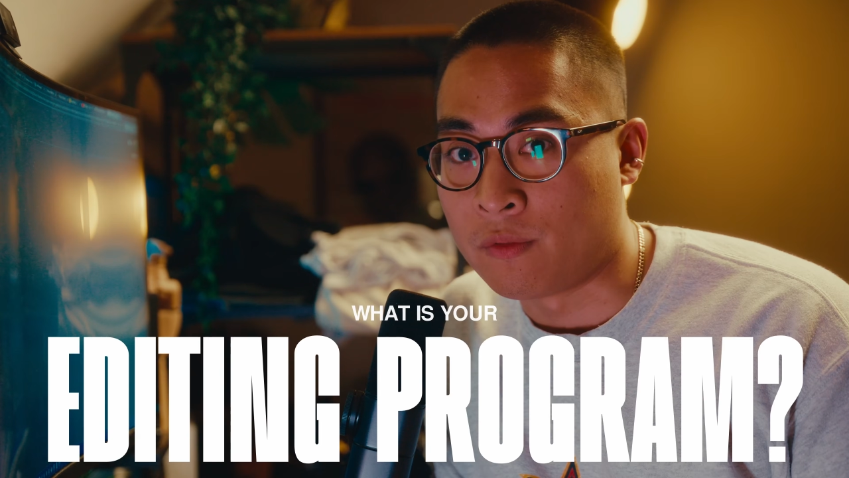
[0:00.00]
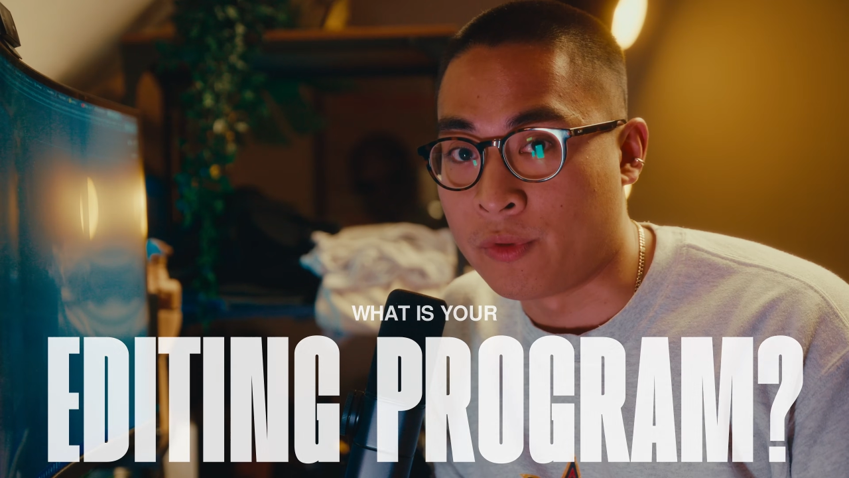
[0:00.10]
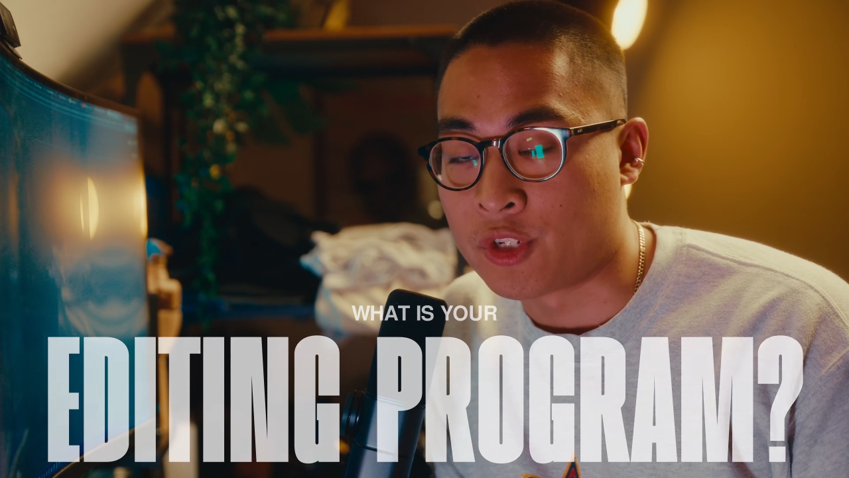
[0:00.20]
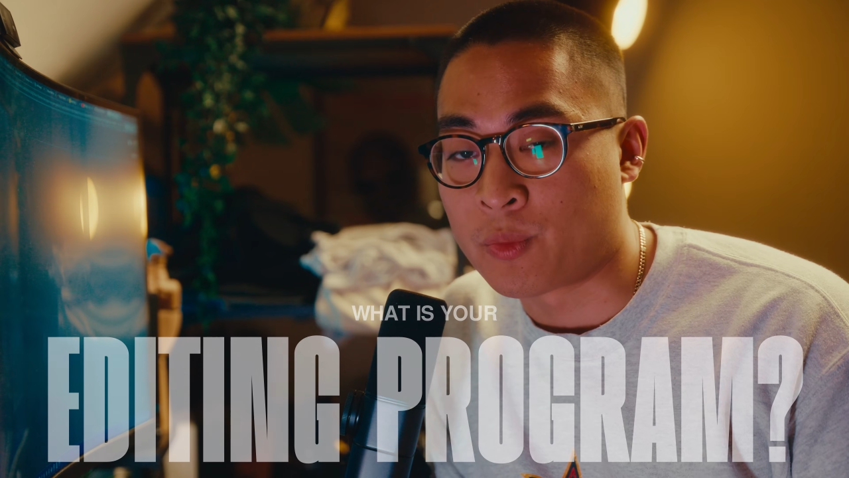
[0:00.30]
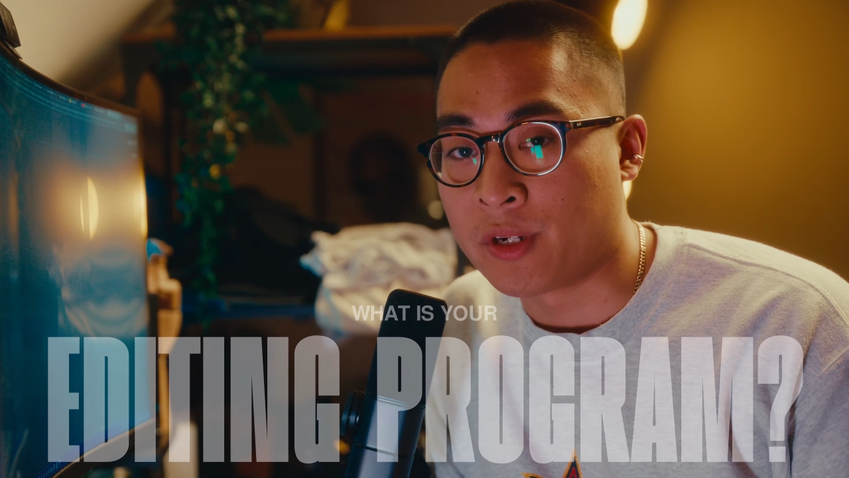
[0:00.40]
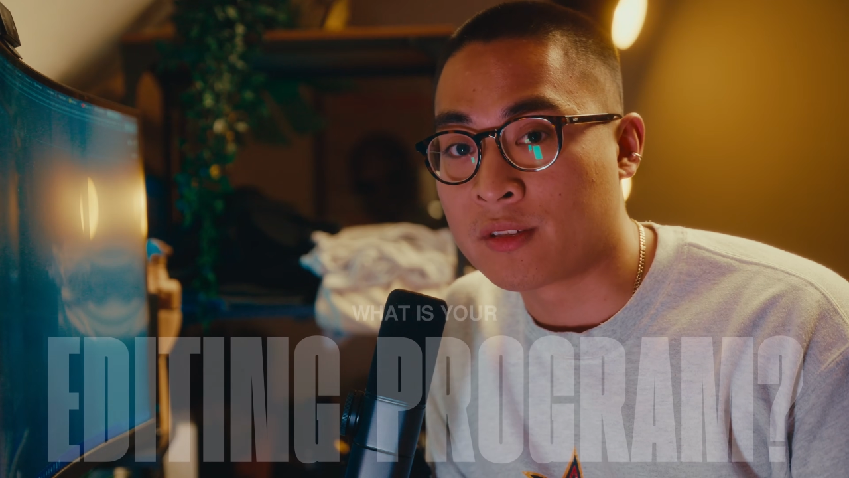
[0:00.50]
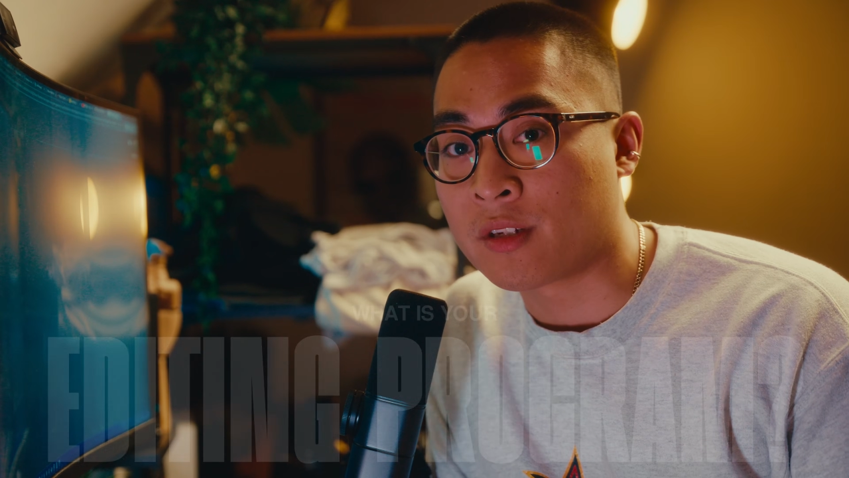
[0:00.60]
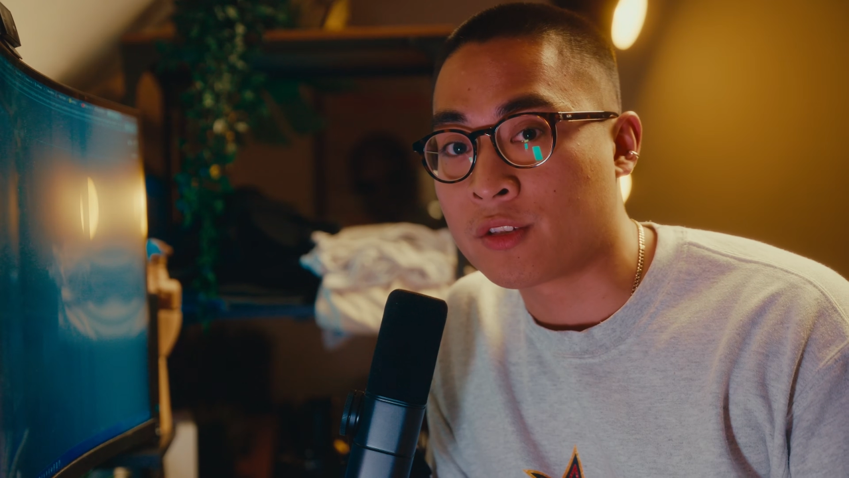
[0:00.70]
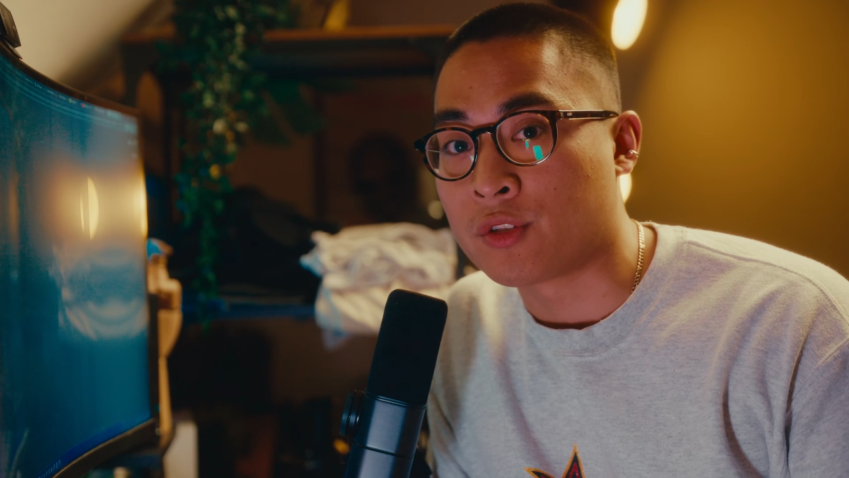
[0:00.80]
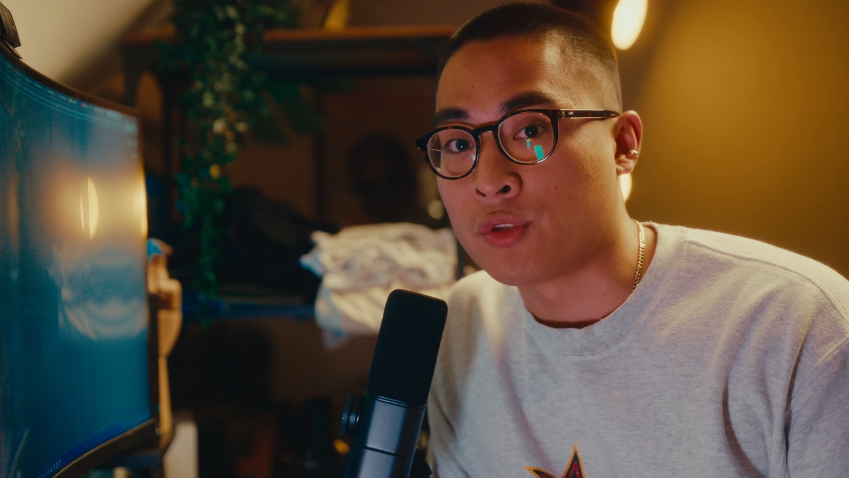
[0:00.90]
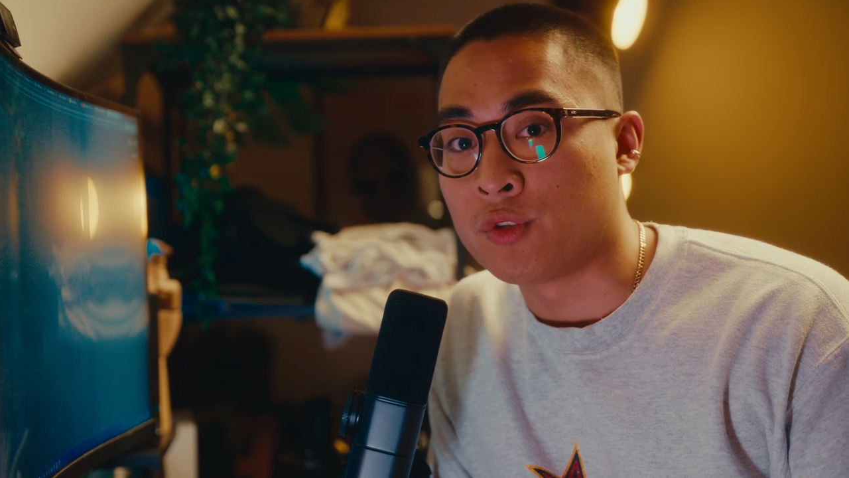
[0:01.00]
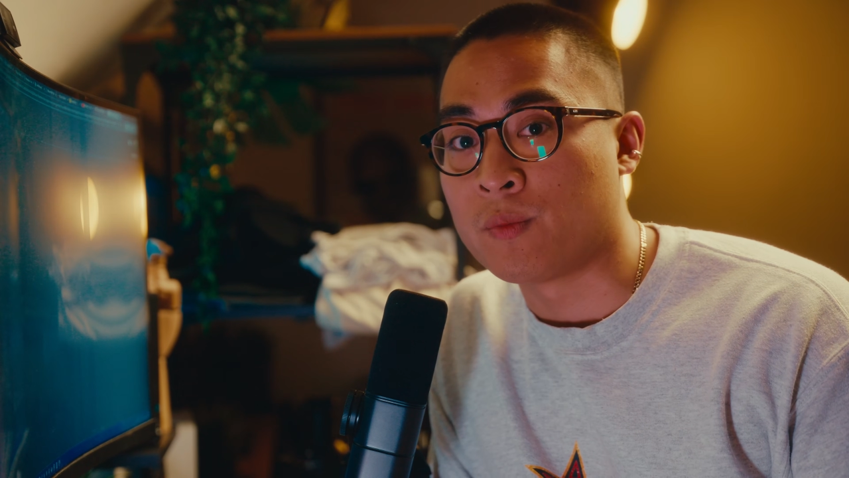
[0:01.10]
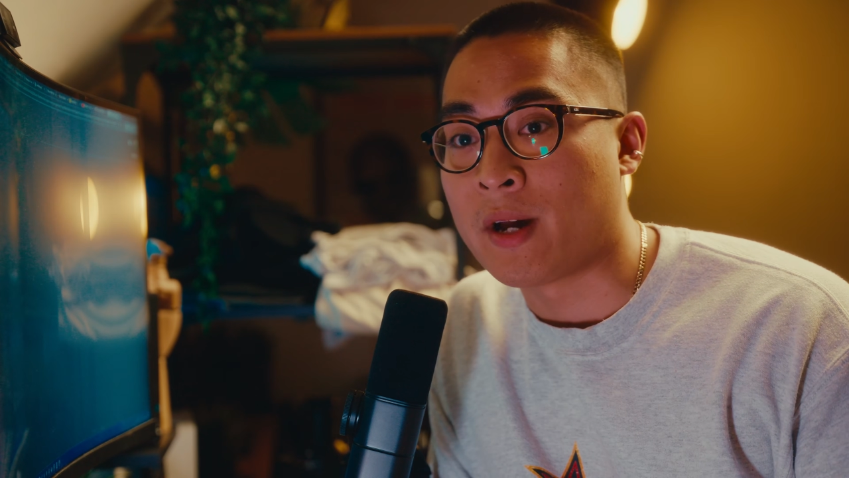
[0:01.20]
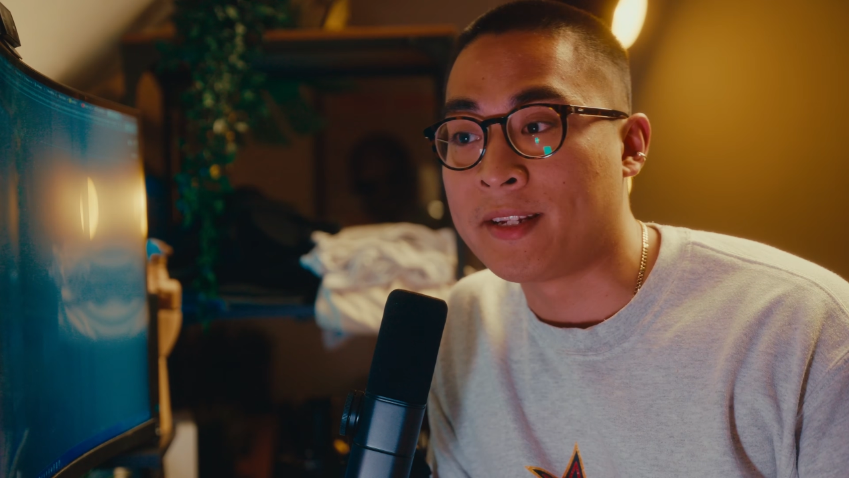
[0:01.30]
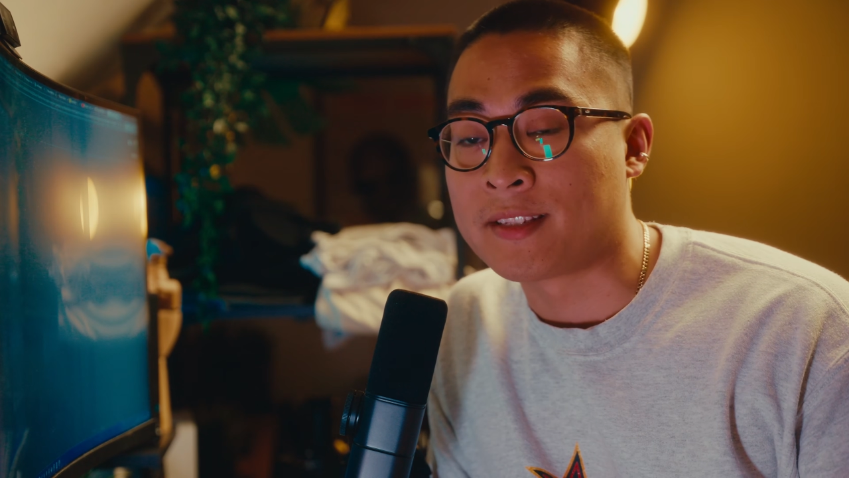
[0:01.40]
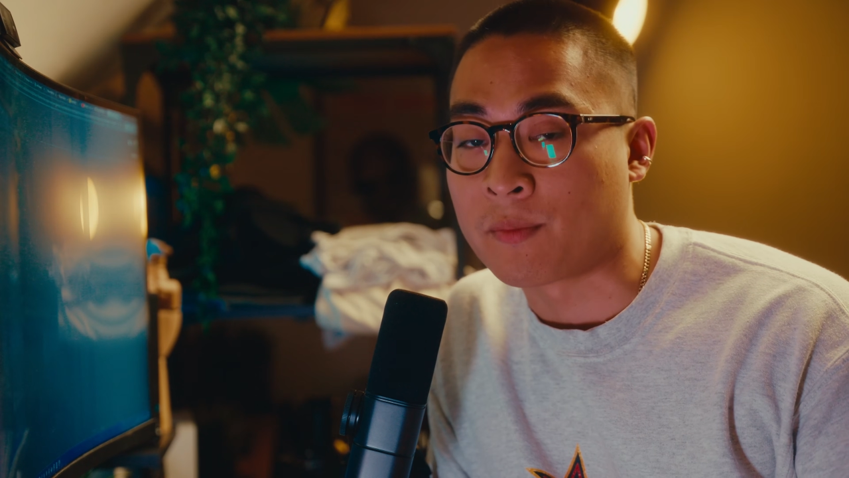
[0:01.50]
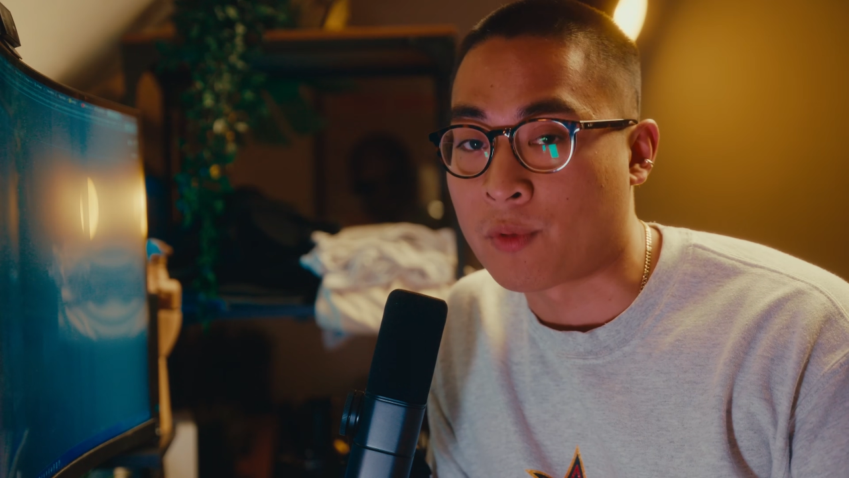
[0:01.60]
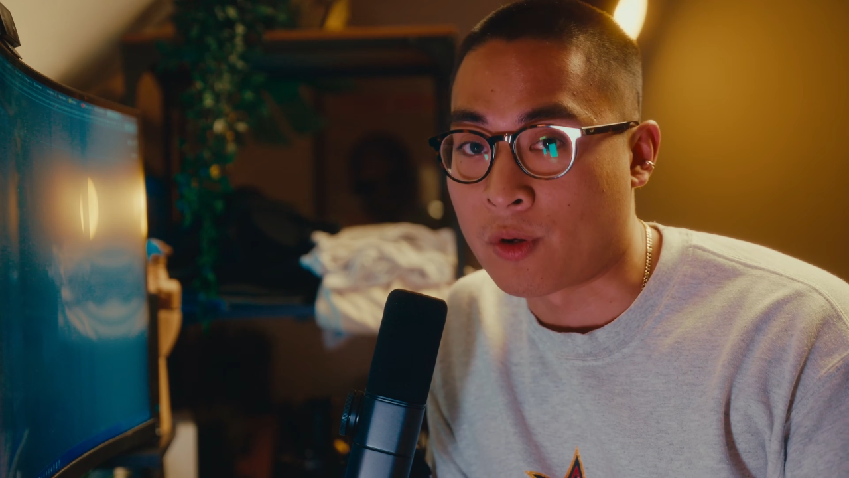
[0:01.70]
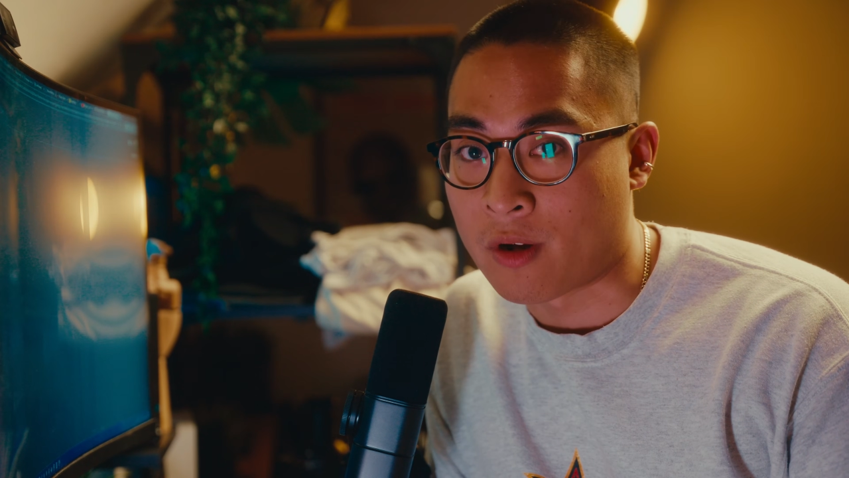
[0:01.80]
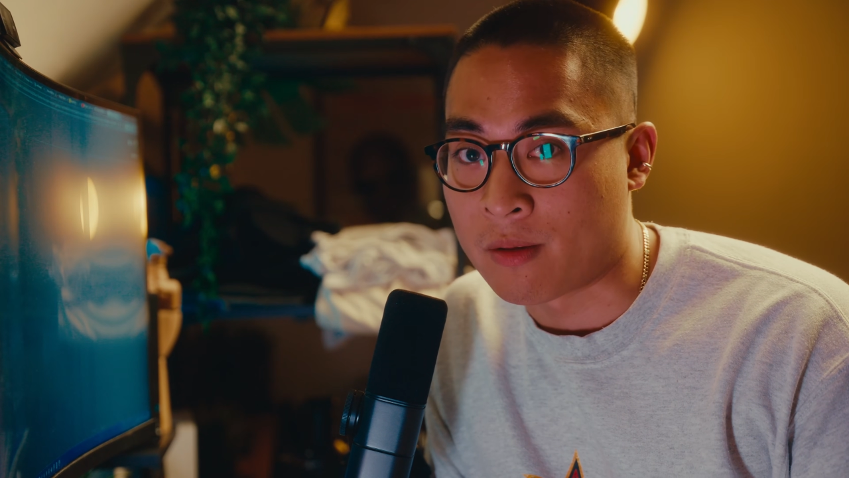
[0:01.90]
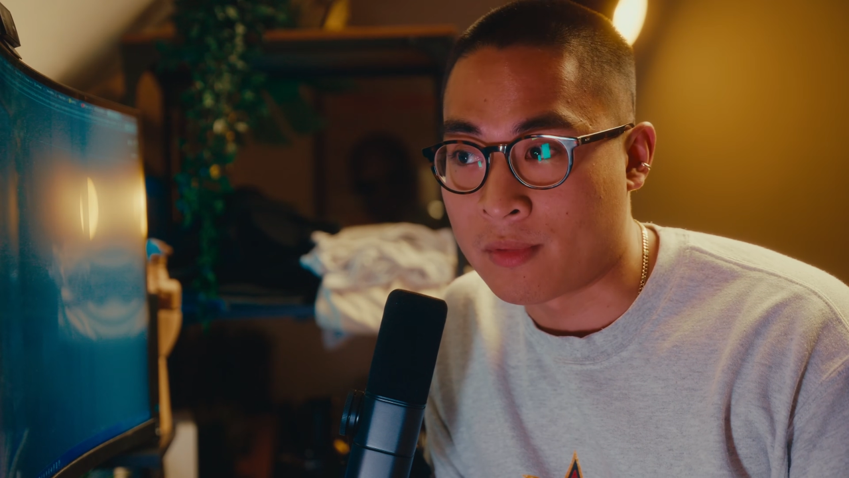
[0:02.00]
which brings us to my editing program,